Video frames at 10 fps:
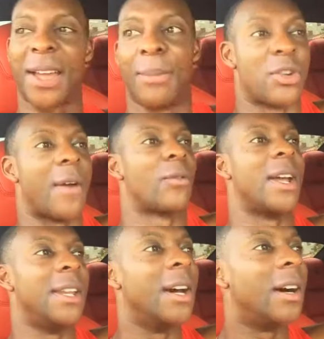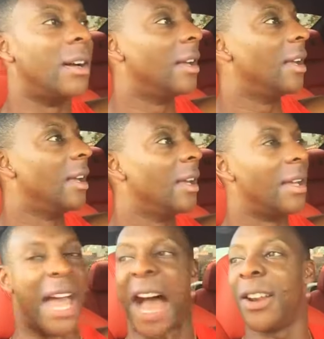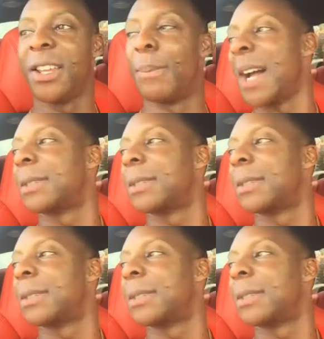I'm driving right now. Out here, about